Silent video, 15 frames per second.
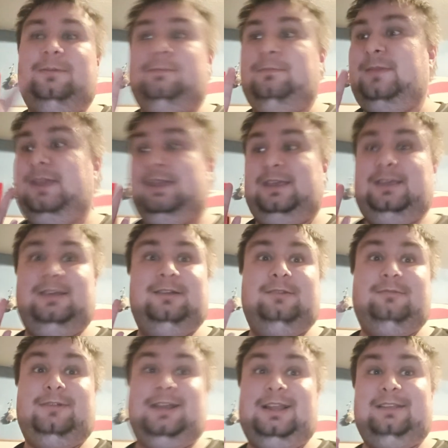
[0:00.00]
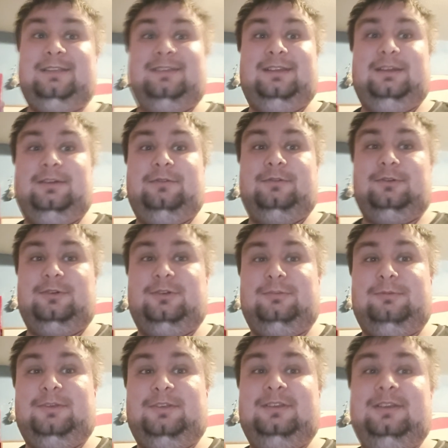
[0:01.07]
me relaxing over
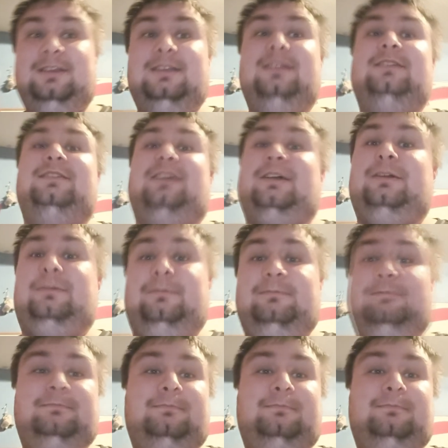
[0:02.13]
Christmas. So,